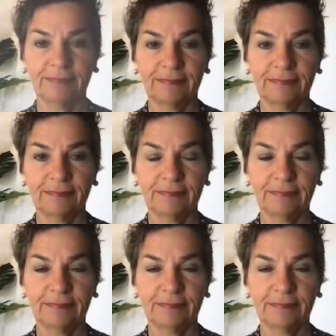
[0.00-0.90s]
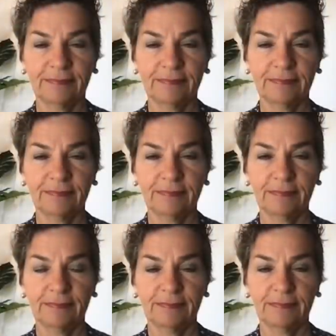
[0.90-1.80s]

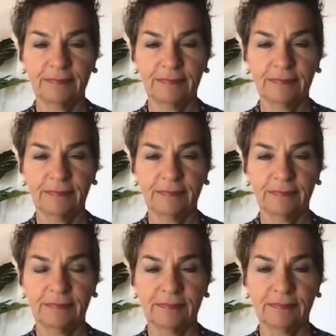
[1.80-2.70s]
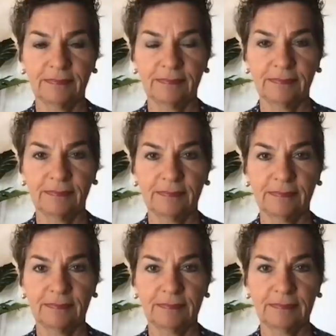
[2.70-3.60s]

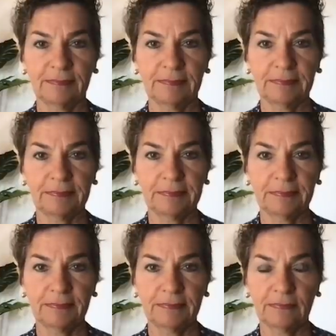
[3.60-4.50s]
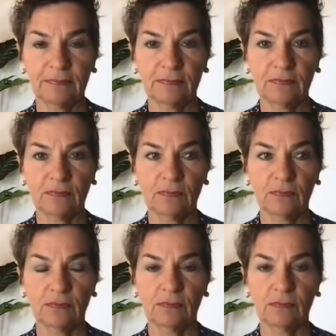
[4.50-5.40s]

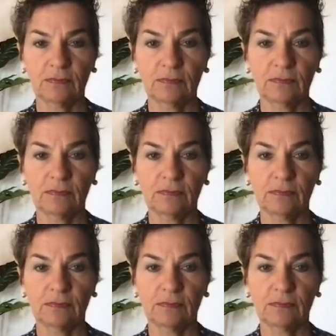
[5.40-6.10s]
This person isn't speaking.